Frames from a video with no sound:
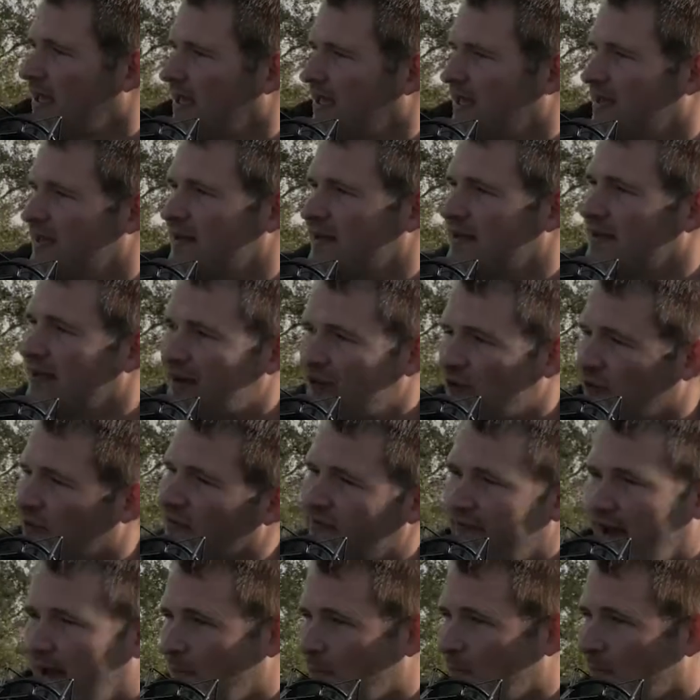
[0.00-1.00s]
in
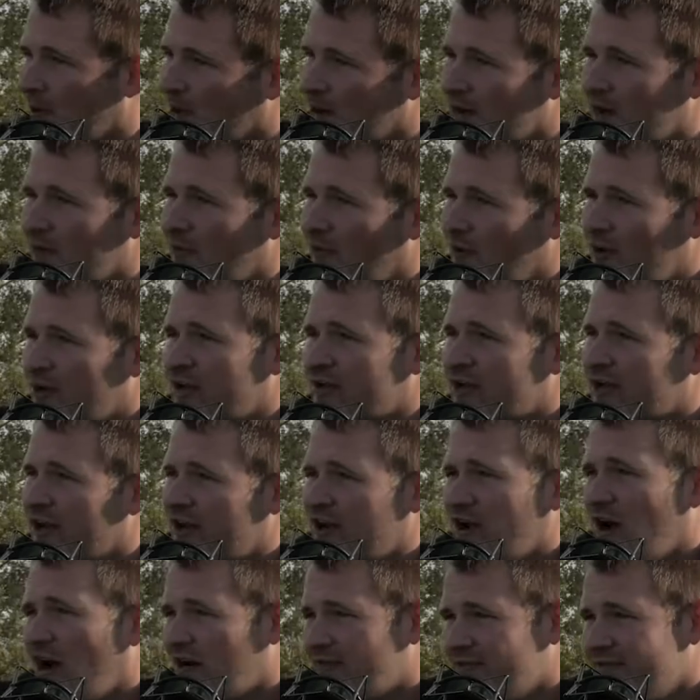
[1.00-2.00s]
November when you're
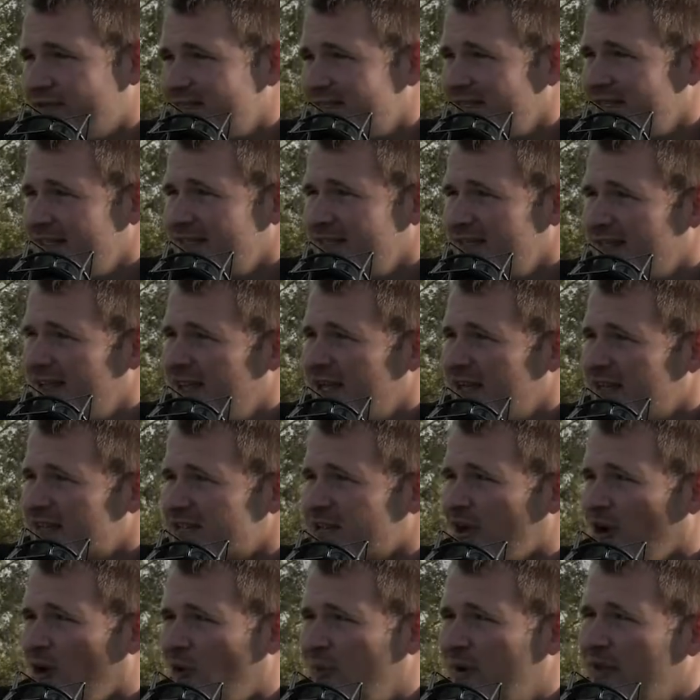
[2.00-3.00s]
done harvesting.
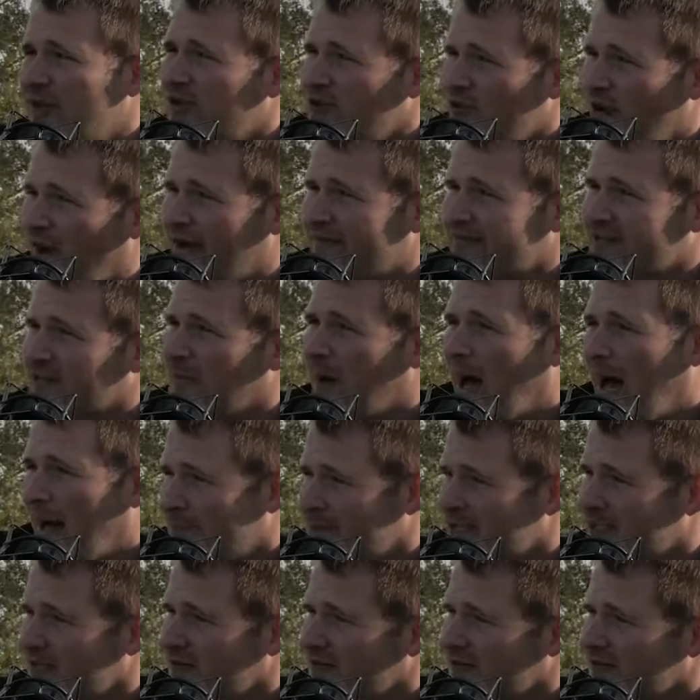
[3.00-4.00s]
So we do have some
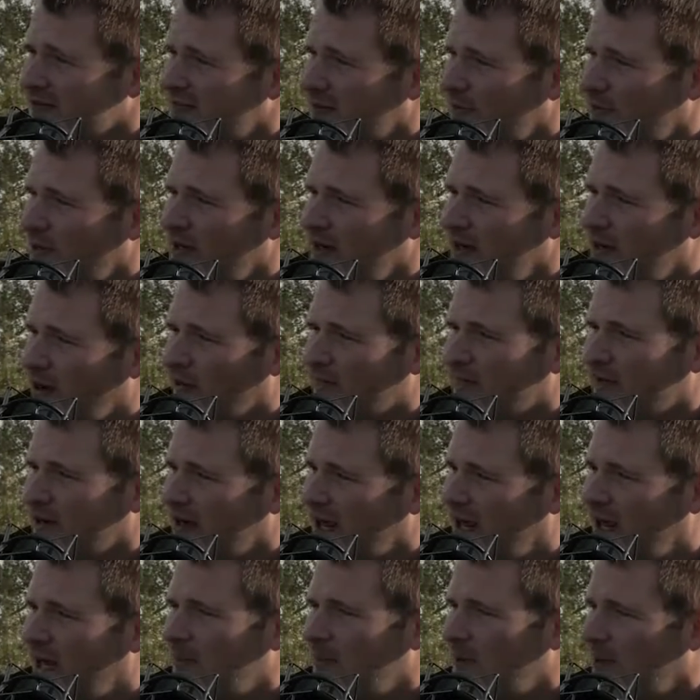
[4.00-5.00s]
obstacles that we need to
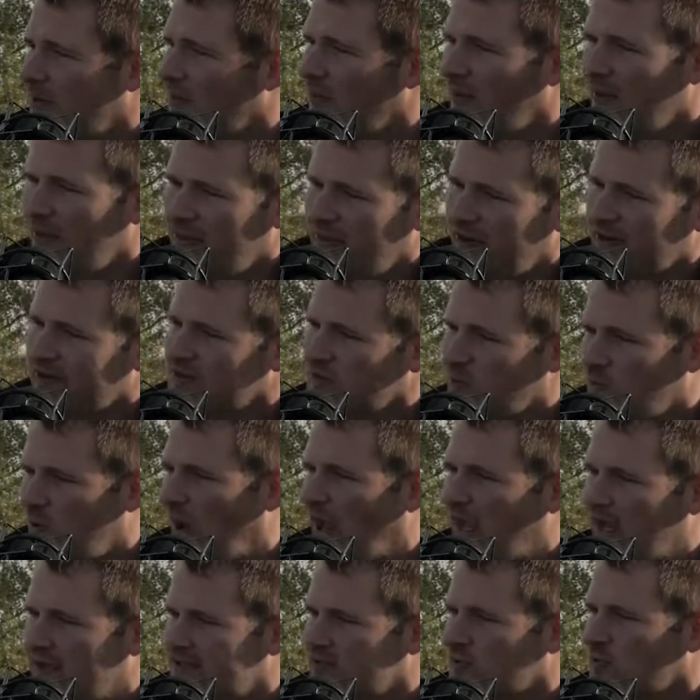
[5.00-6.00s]
overcome, and there's
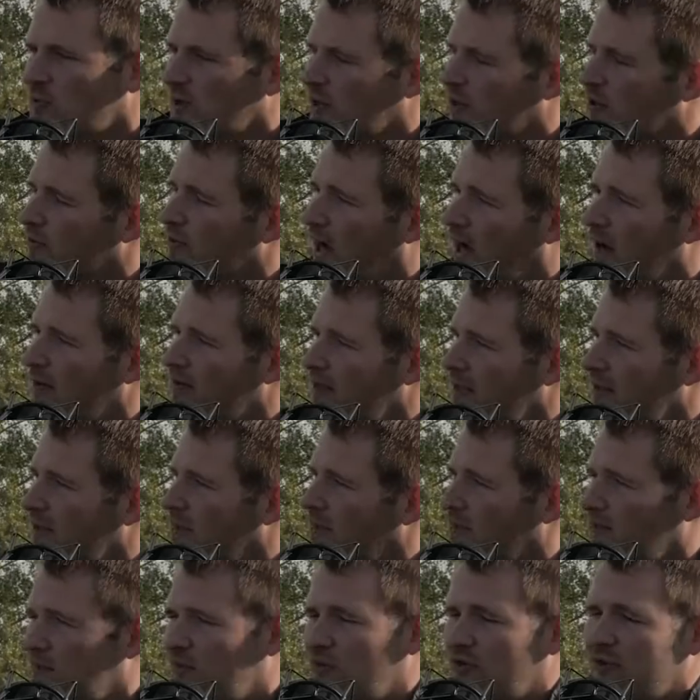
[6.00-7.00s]
ways to work around it
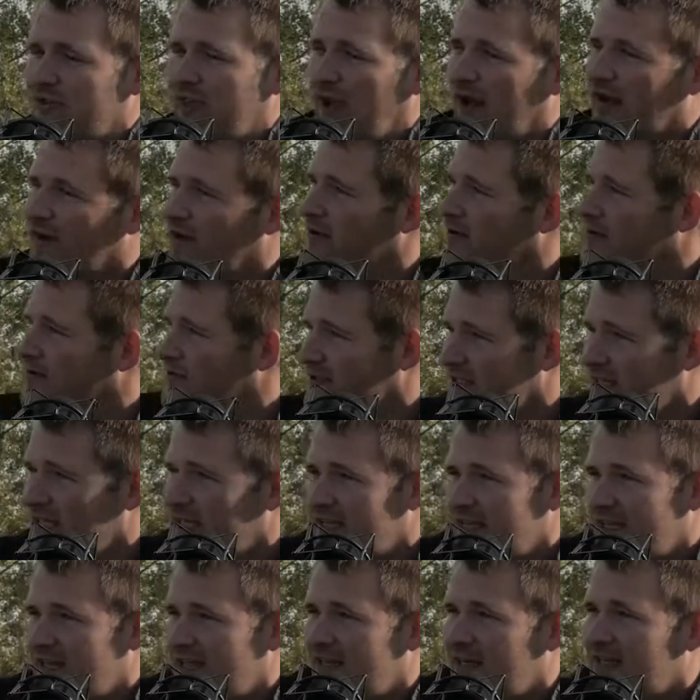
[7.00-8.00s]
with aerial
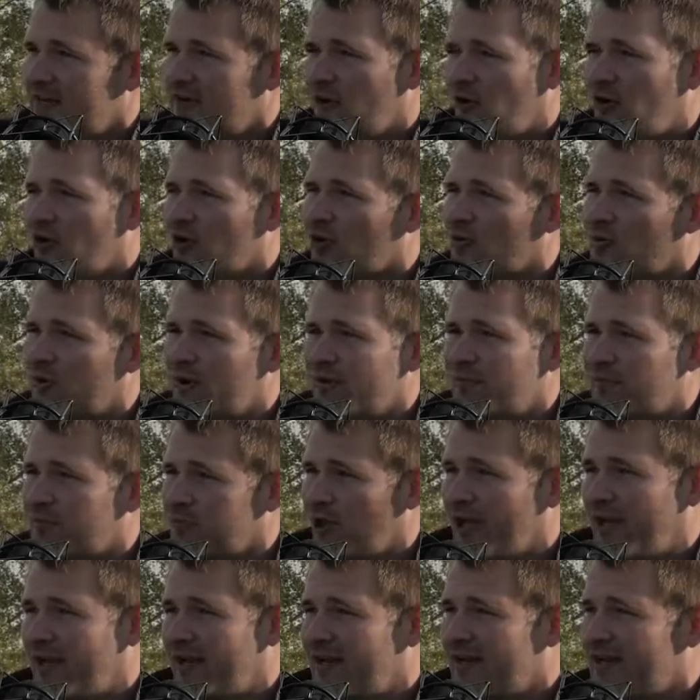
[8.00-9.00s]
seeding or with
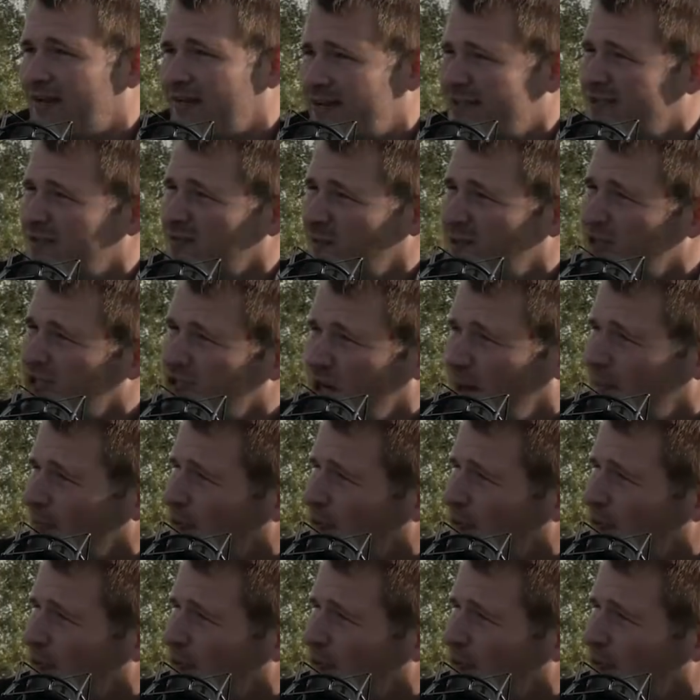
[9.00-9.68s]
switching